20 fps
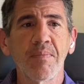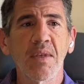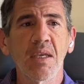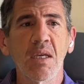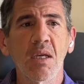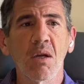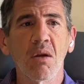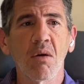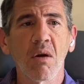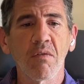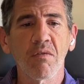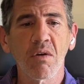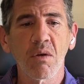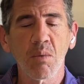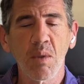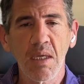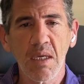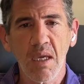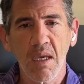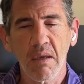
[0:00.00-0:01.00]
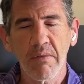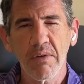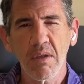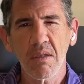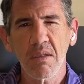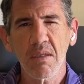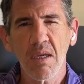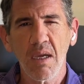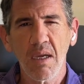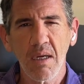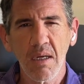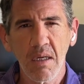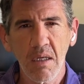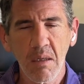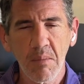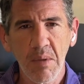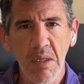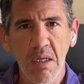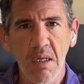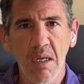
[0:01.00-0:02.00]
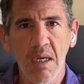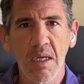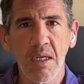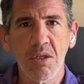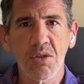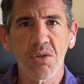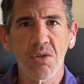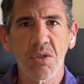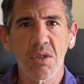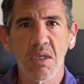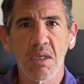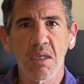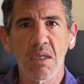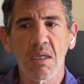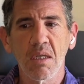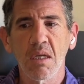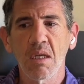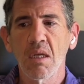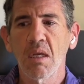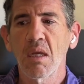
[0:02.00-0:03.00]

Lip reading: every week I give a tiny bit of nitrogen,